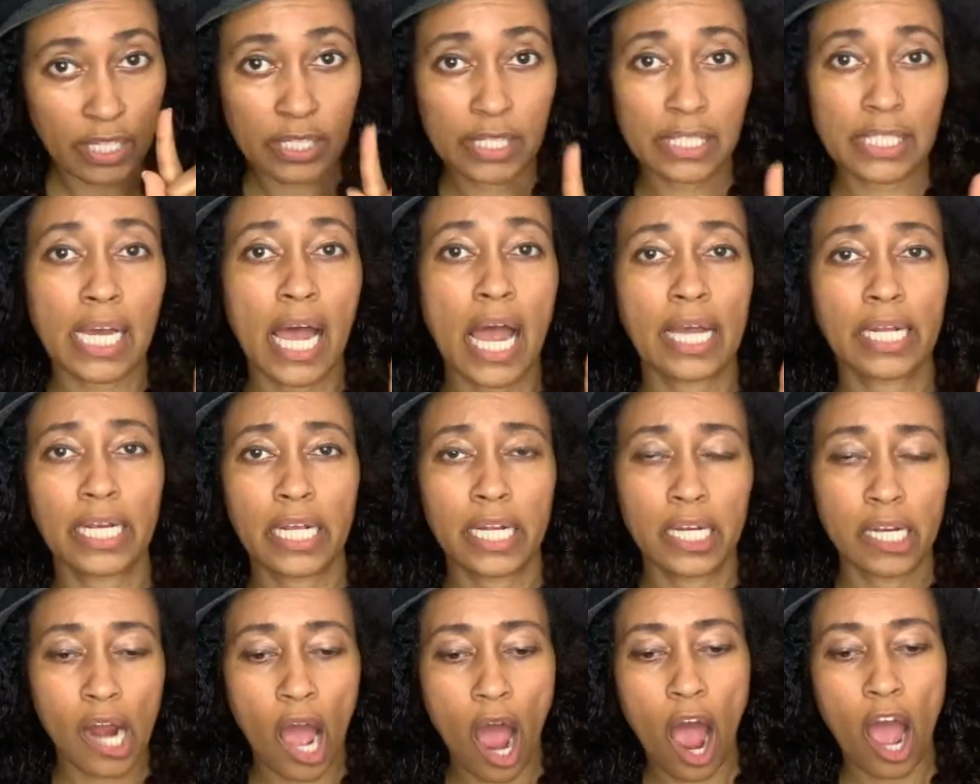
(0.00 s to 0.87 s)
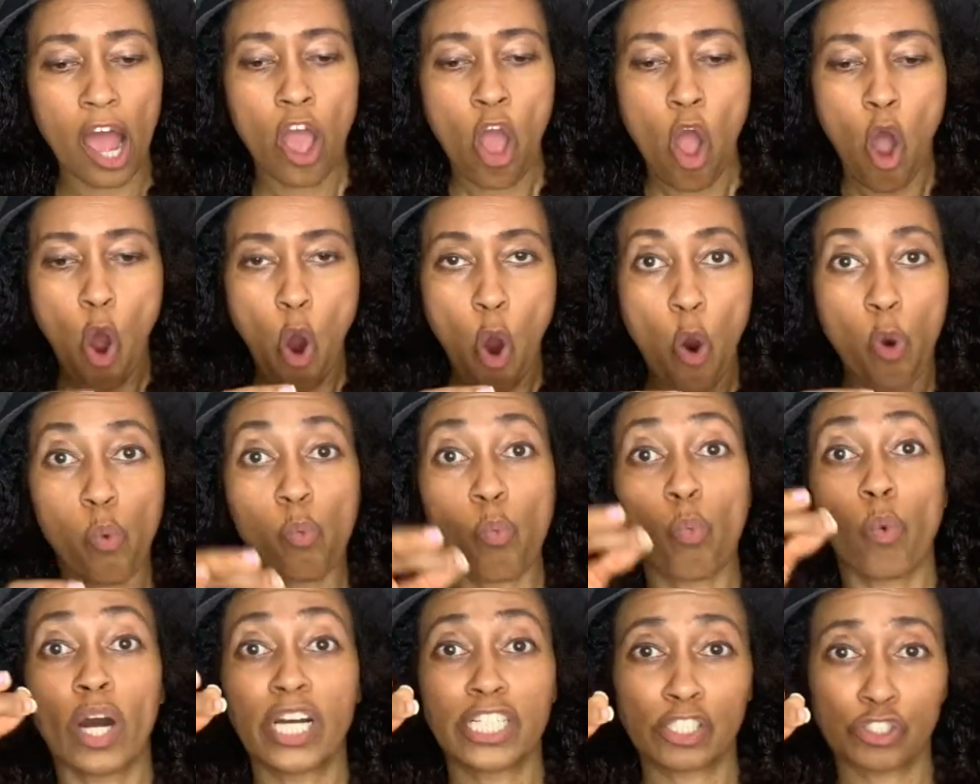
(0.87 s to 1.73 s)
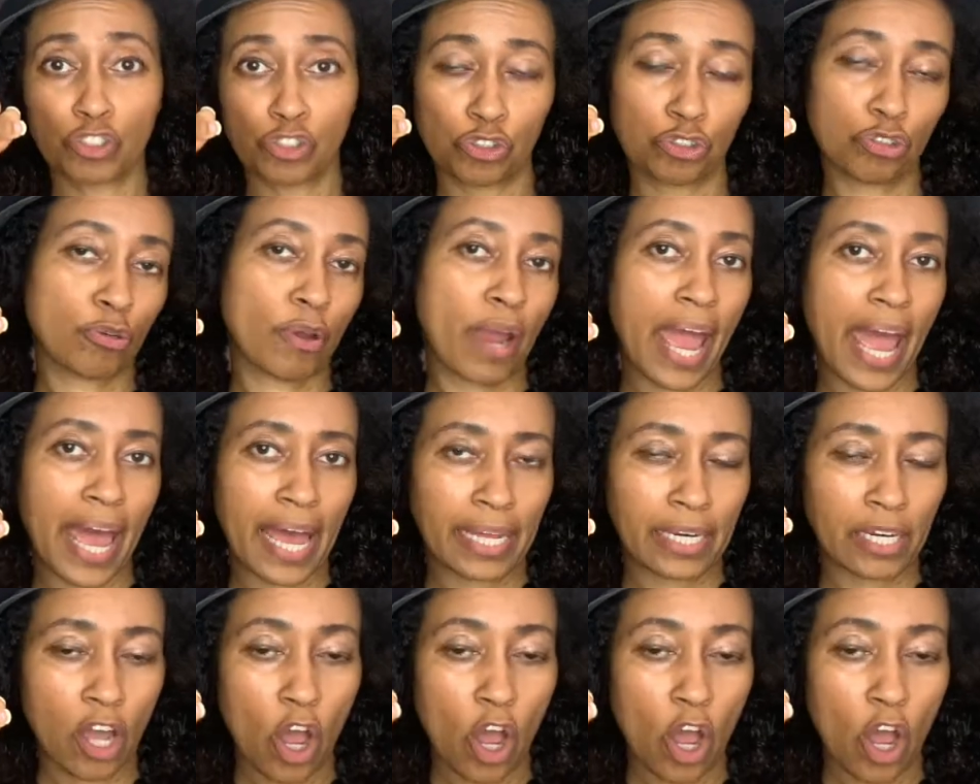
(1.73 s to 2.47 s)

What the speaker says: tiny knot on one strand.